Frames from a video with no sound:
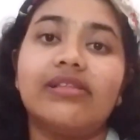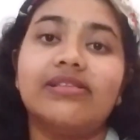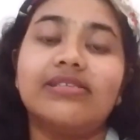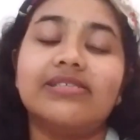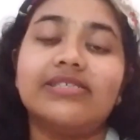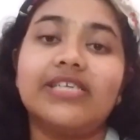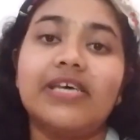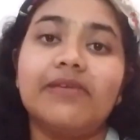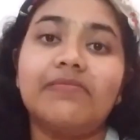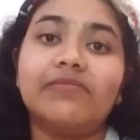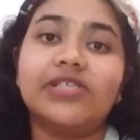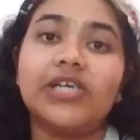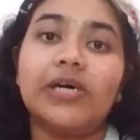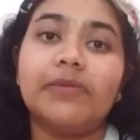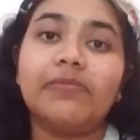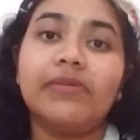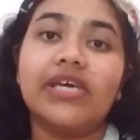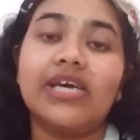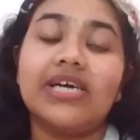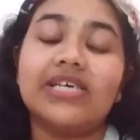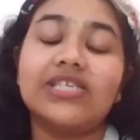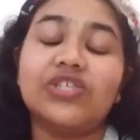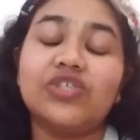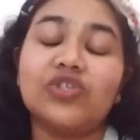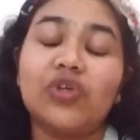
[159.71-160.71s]
the same time he
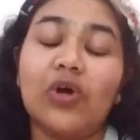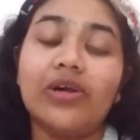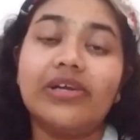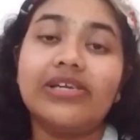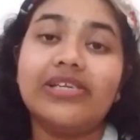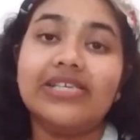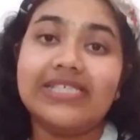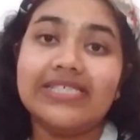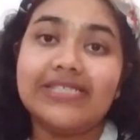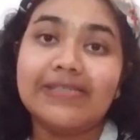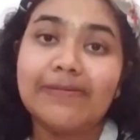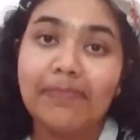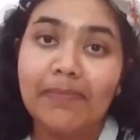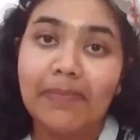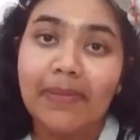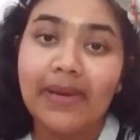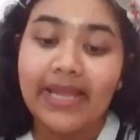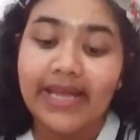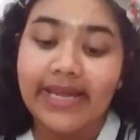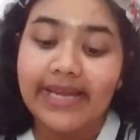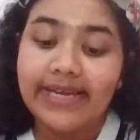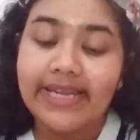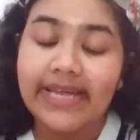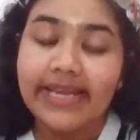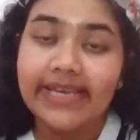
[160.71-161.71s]
has not
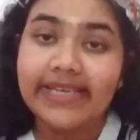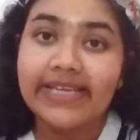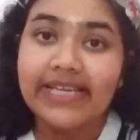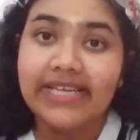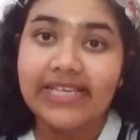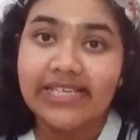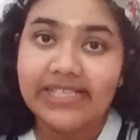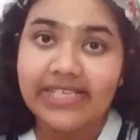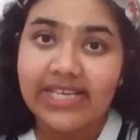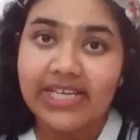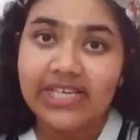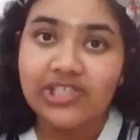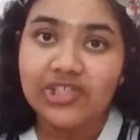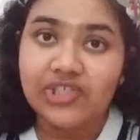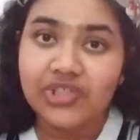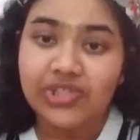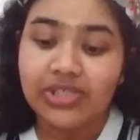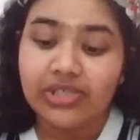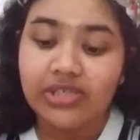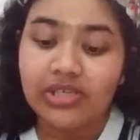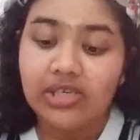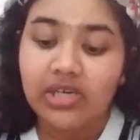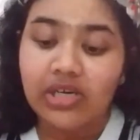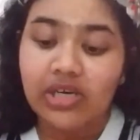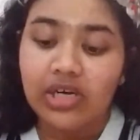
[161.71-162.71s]
displayed any
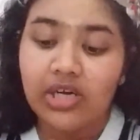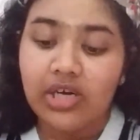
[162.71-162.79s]
intention